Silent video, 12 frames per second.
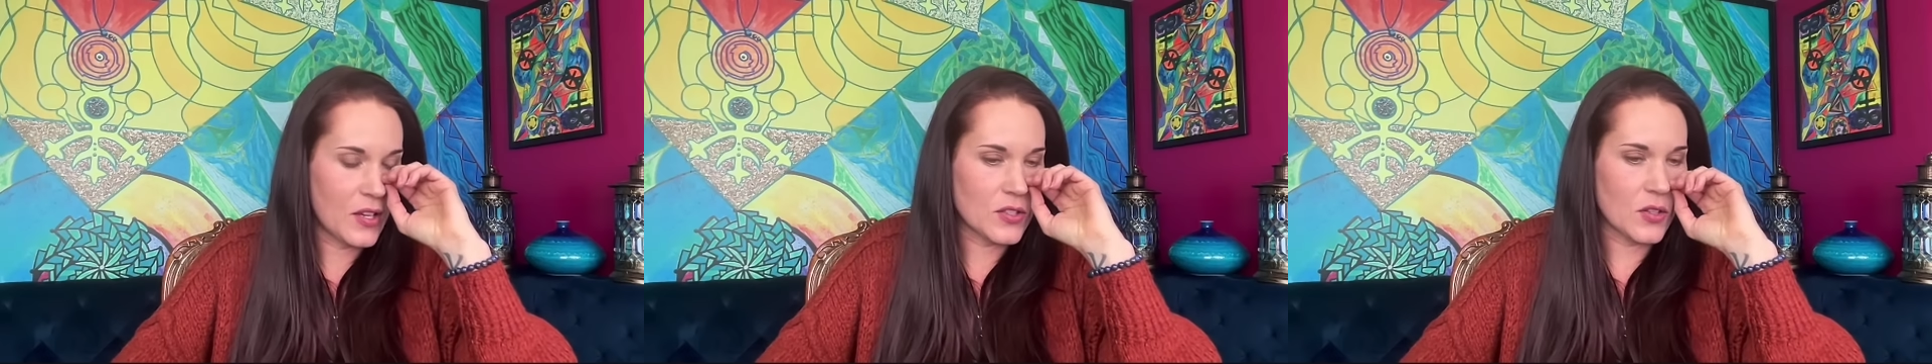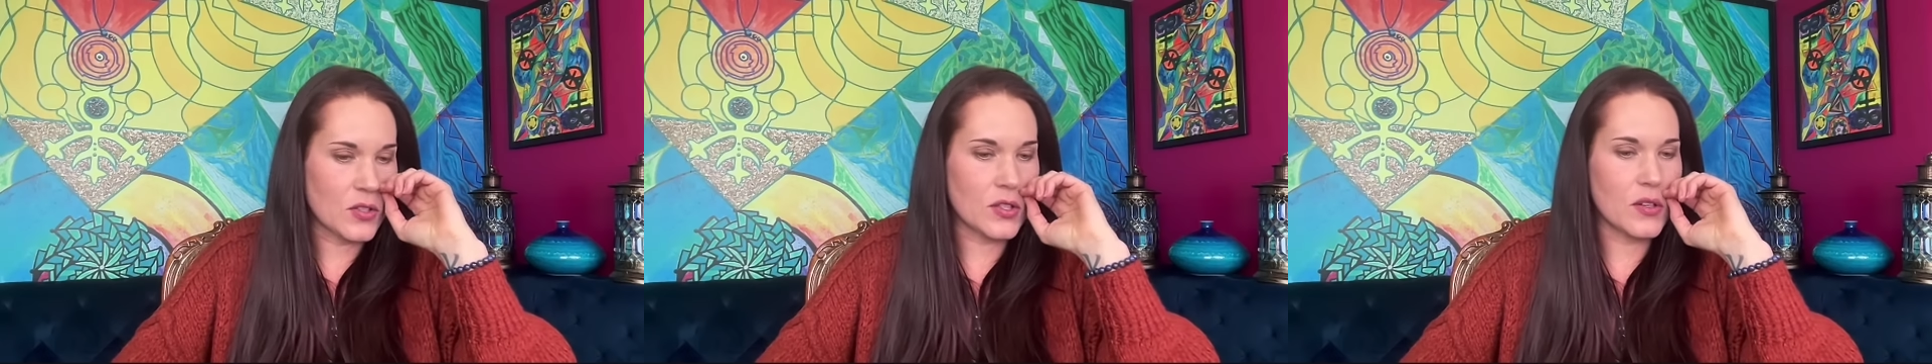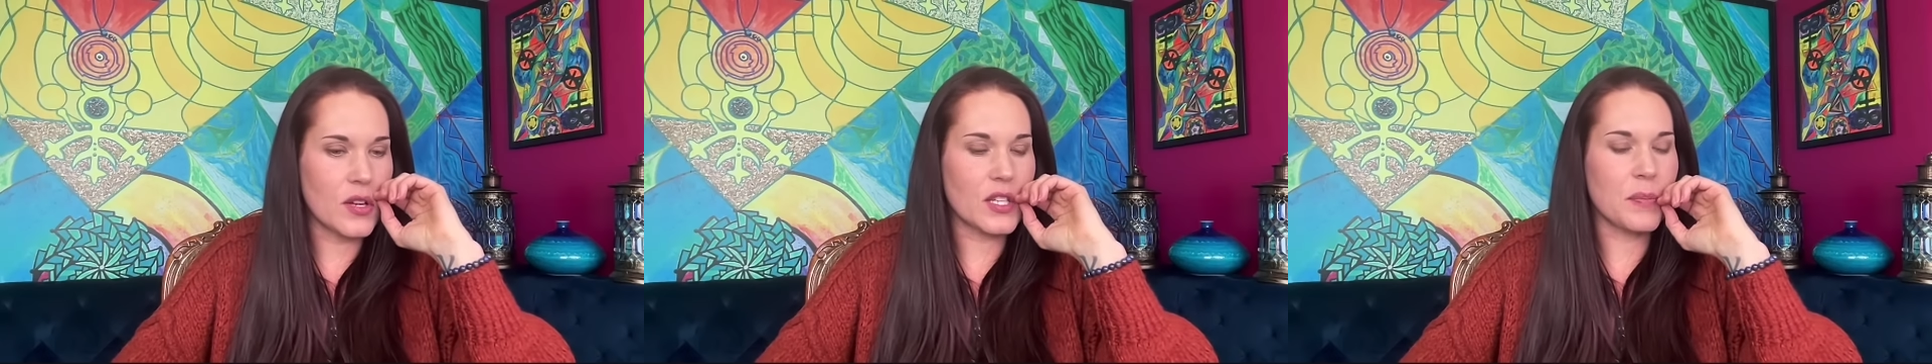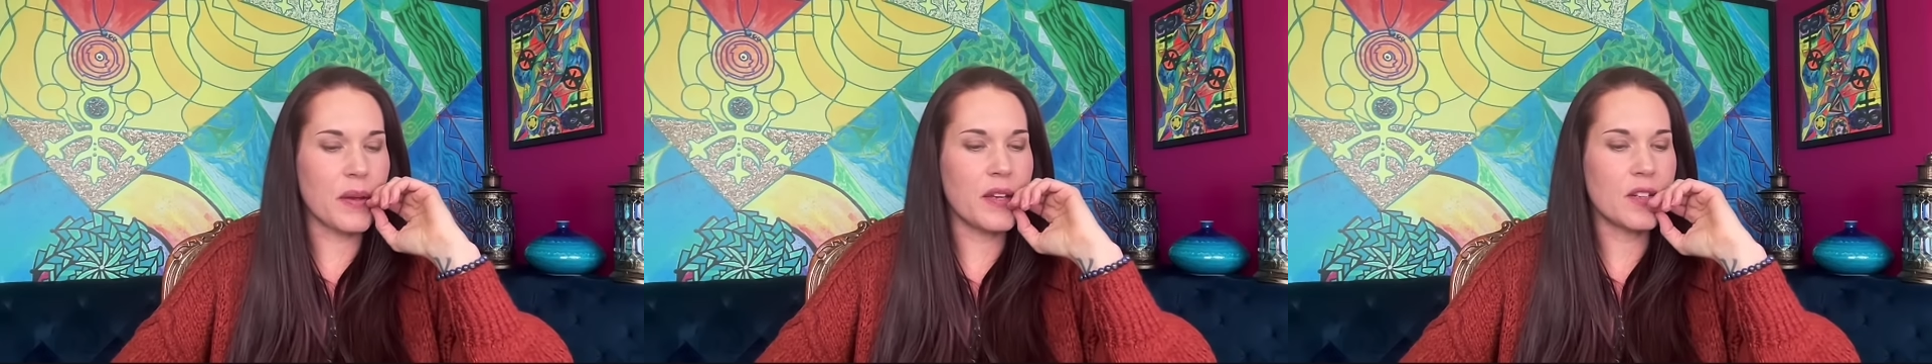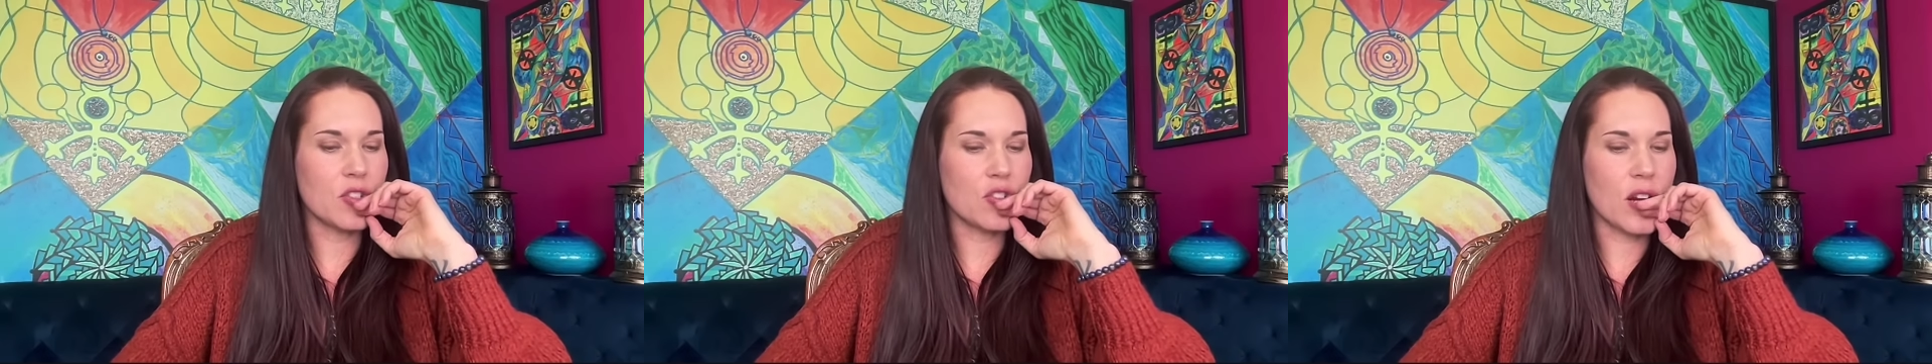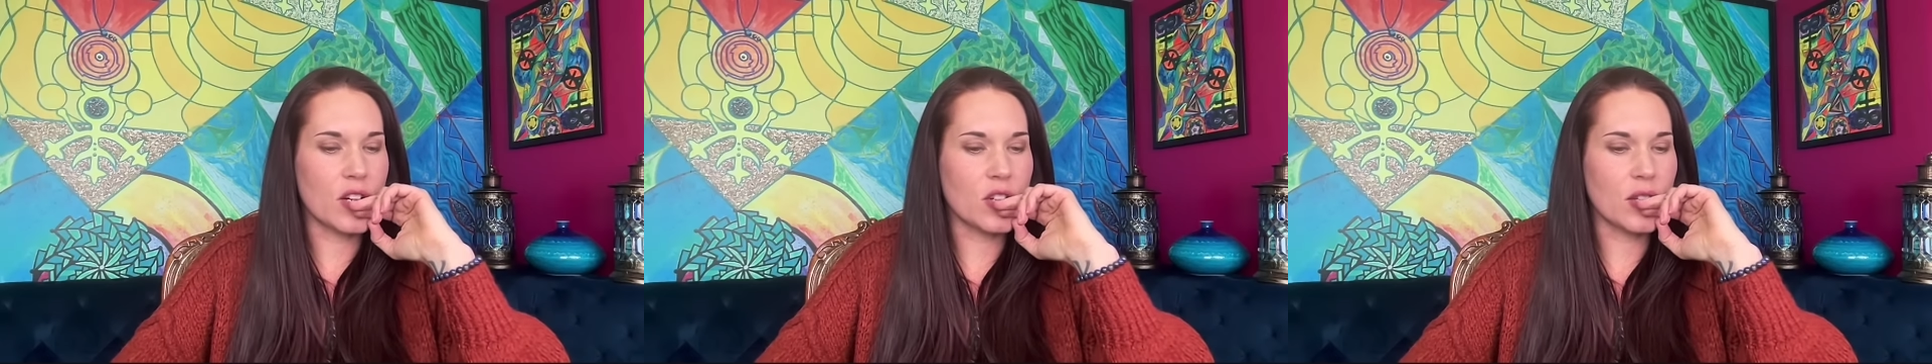So, to explain
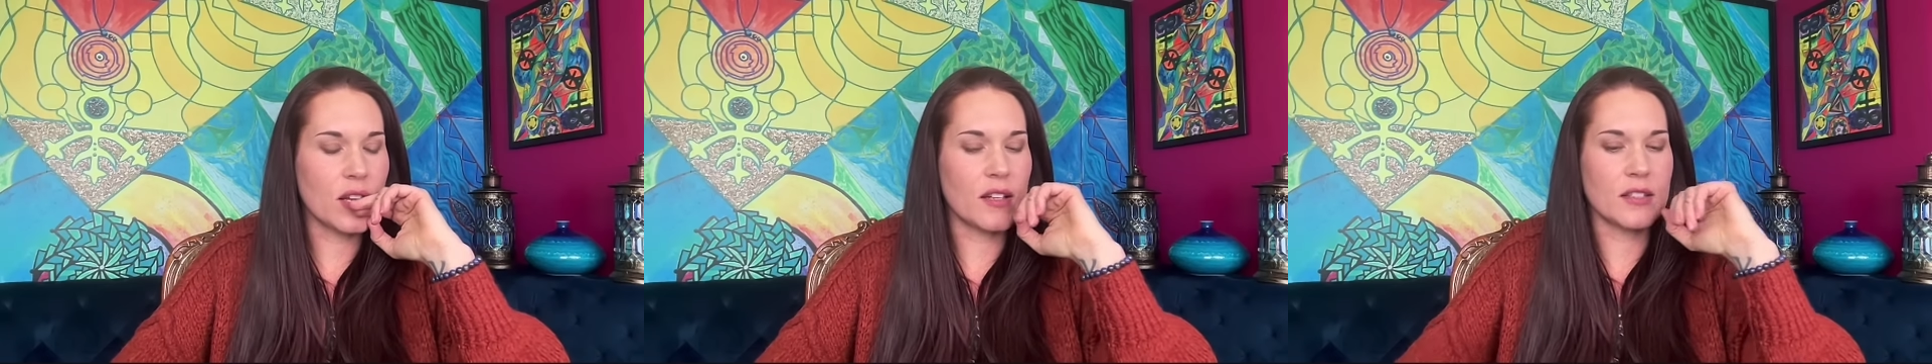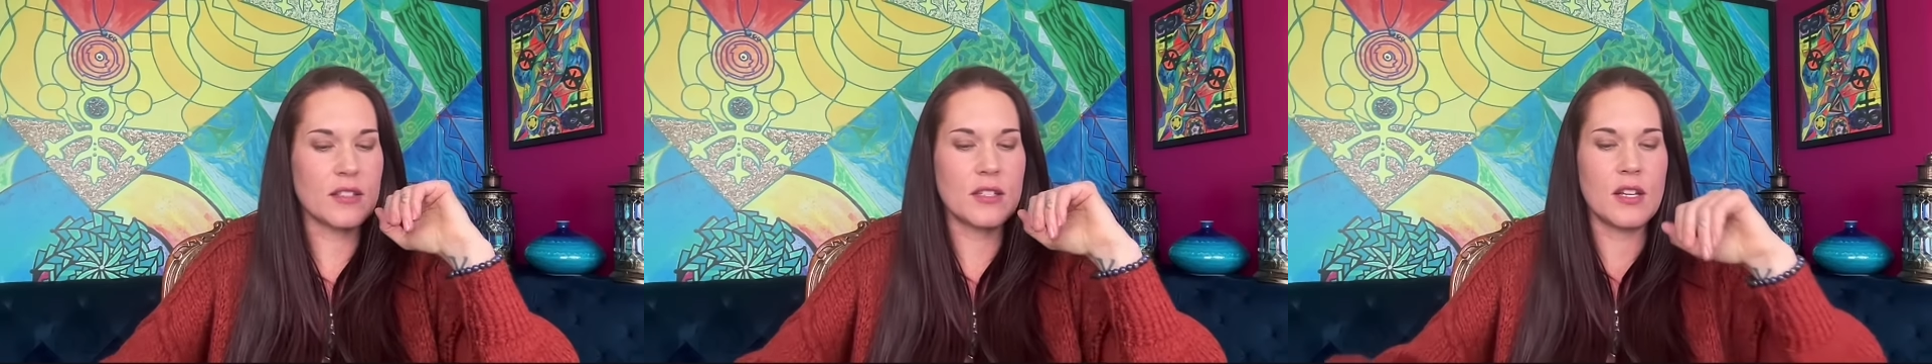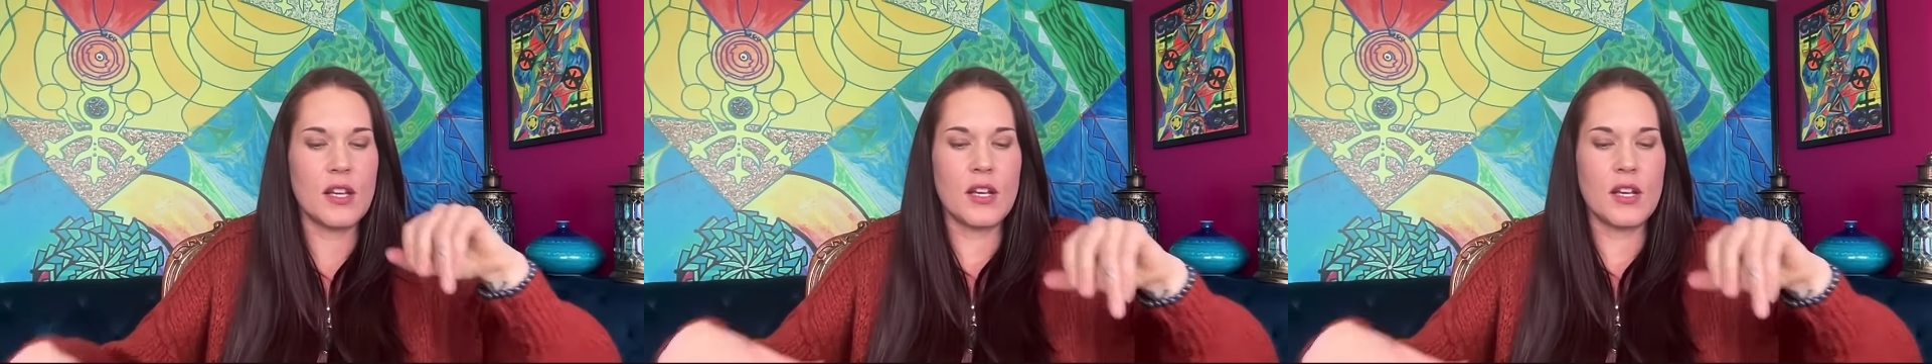destruction lust,